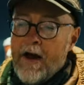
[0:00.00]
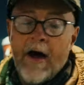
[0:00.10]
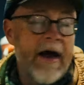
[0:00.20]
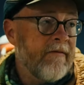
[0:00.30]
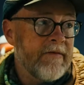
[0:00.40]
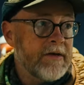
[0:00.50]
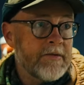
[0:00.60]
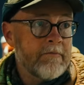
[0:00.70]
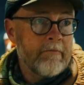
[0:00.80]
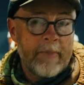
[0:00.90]
not have
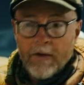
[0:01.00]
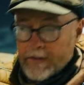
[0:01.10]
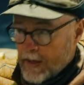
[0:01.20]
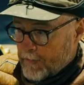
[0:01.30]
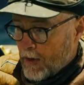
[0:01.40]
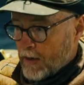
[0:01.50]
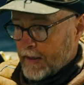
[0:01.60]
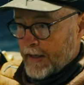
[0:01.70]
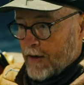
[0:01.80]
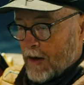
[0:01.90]
this built up
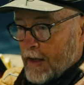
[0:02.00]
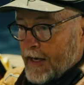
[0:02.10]
hardly at all.